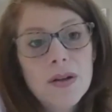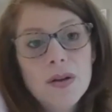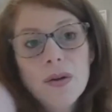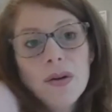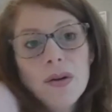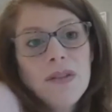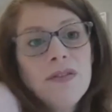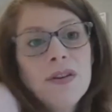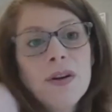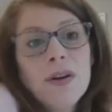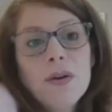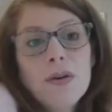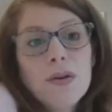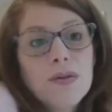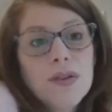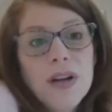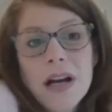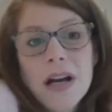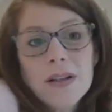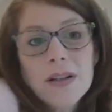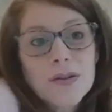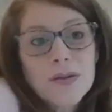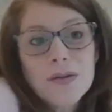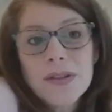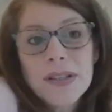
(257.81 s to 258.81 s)
you don't even know your
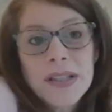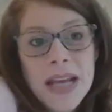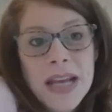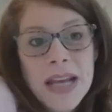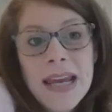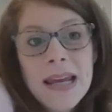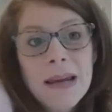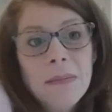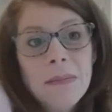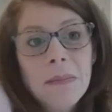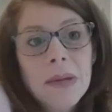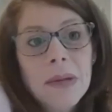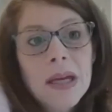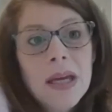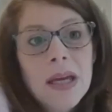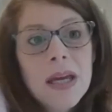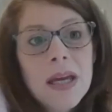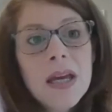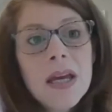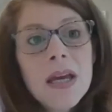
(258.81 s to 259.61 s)
doctor's name.